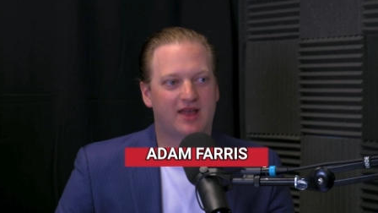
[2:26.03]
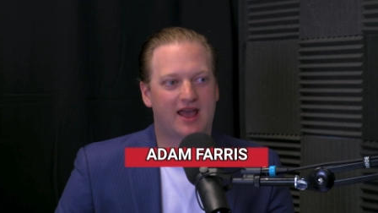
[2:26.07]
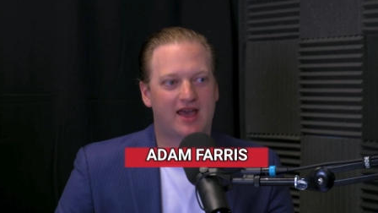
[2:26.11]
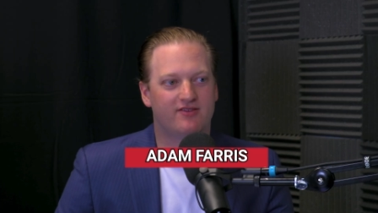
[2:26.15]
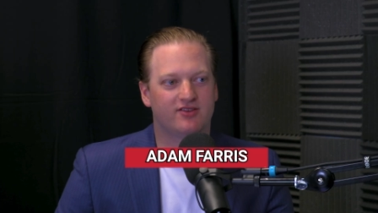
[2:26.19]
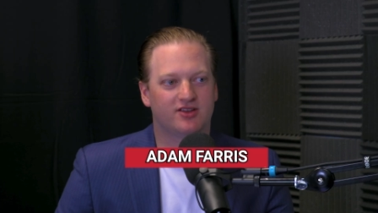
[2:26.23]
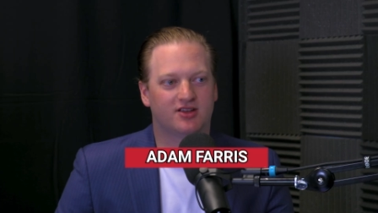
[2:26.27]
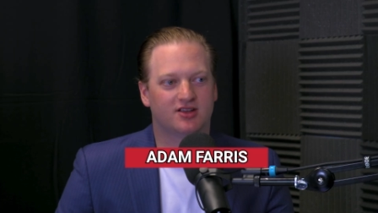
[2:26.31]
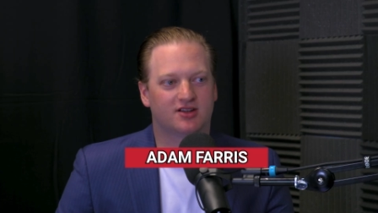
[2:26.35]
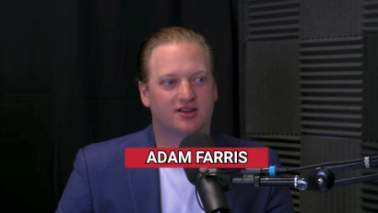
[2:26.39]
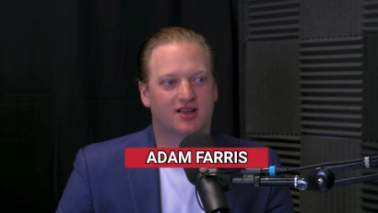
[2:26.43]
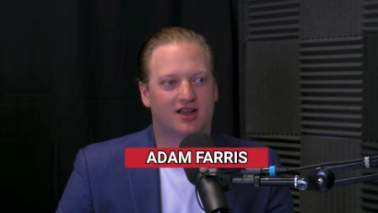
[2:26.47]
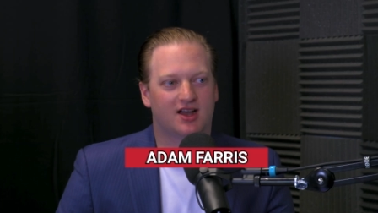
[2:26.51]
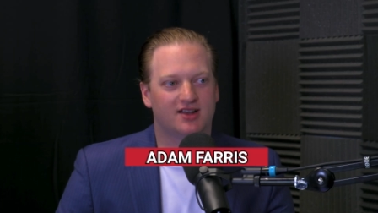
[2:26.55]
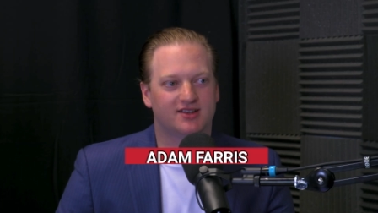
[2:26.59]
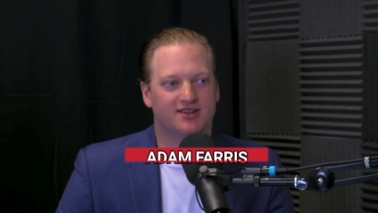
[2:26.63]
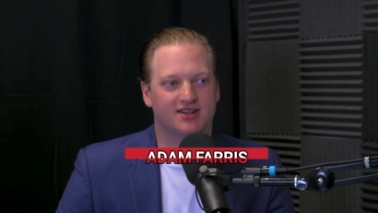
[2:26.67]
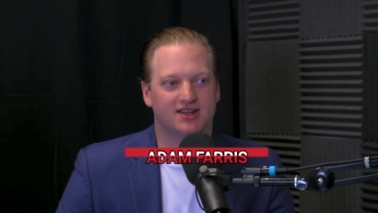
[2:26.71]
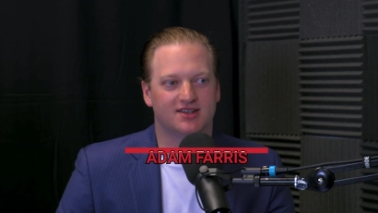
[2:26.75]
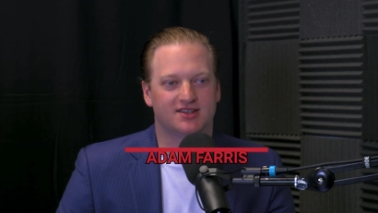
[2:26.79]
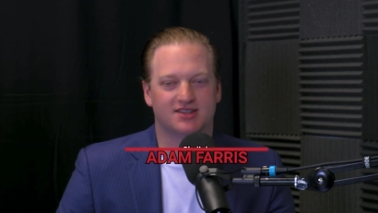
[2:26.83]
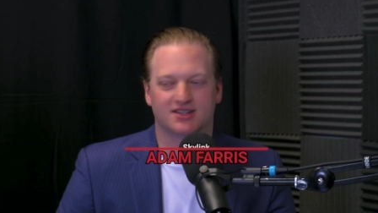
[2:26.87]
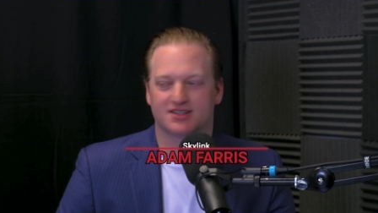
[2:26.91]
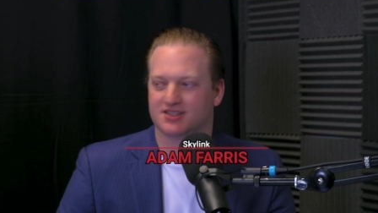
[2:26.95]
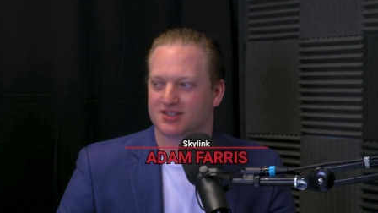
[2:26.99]
Having good
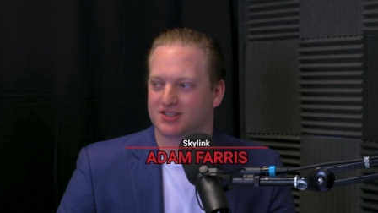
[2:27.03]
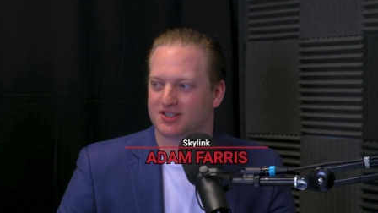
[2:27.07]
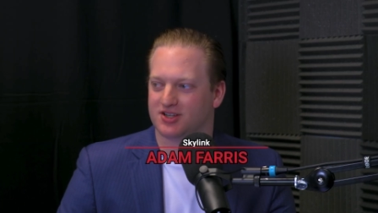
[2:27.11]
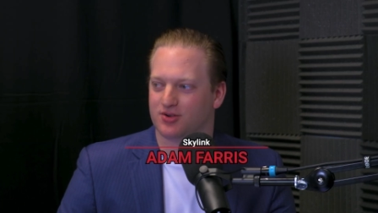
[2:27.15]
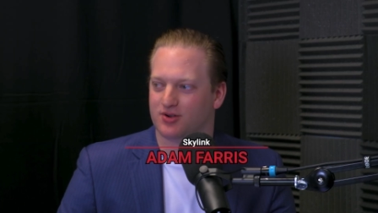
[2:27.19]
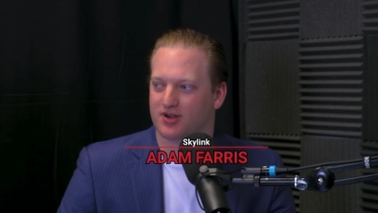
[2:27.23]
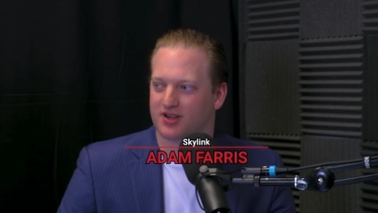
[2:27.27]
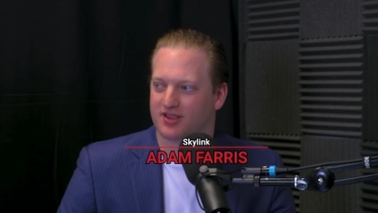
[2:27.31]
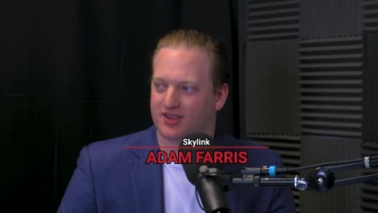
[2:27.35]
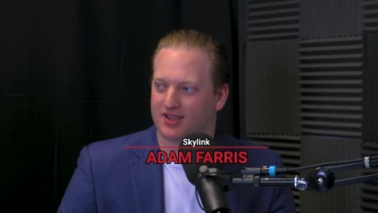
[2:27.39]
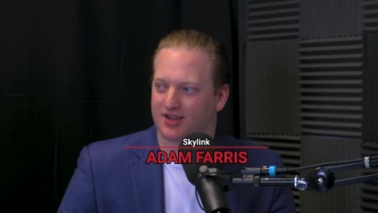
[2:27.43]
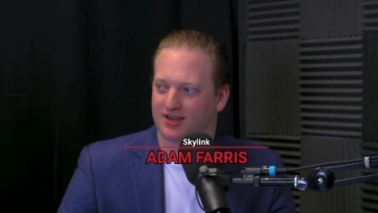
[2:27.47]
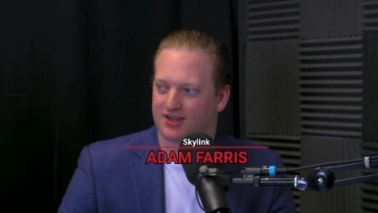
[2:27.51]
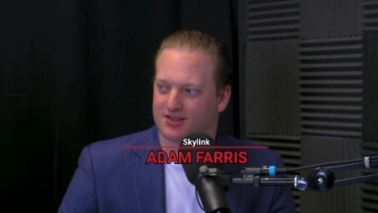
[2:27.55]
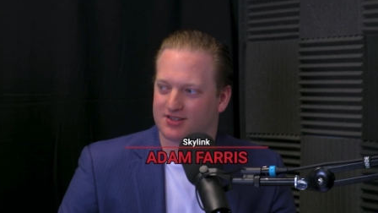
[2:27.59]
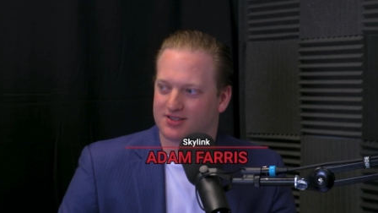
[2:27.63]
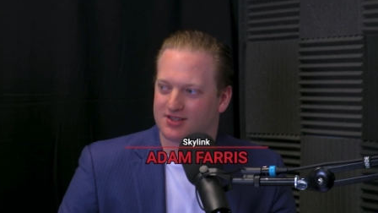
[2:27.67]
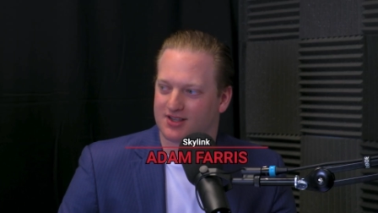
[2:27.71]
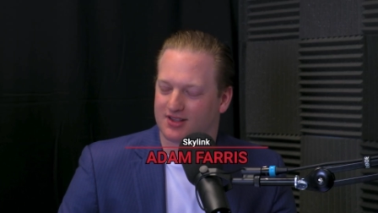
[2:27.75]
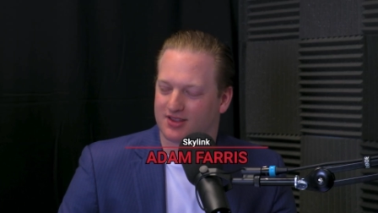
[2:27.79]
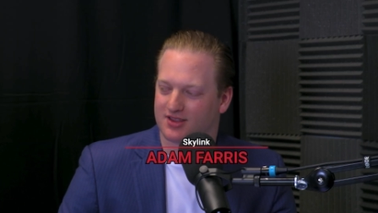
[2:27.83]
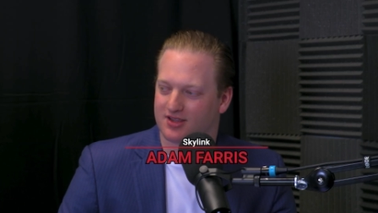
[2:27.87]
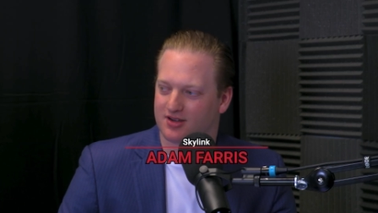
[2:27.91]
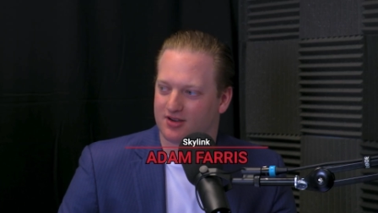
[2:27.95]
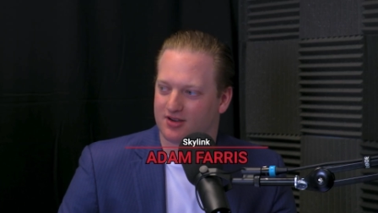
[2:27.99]
content doesn't do anything because like